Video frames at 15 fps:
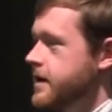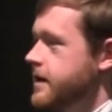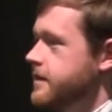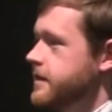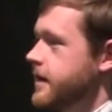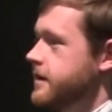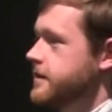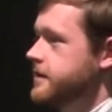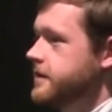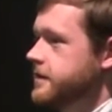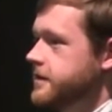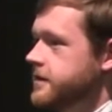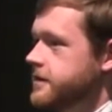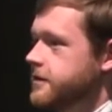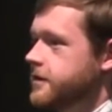And the idea
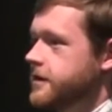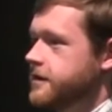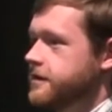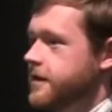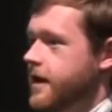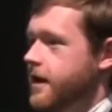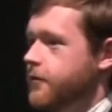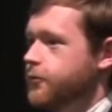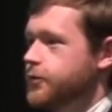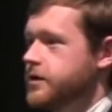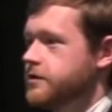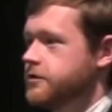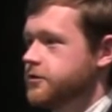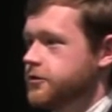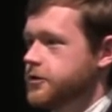here is that we
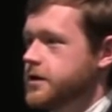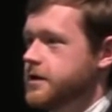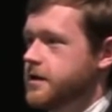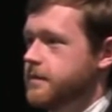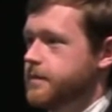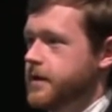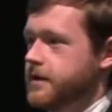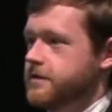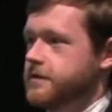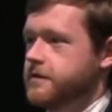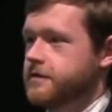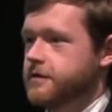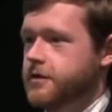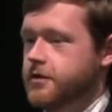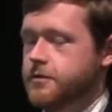treat a
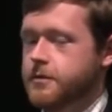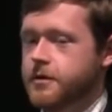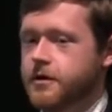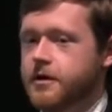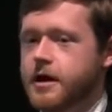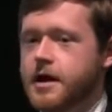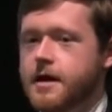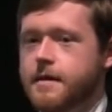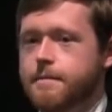patient's tumor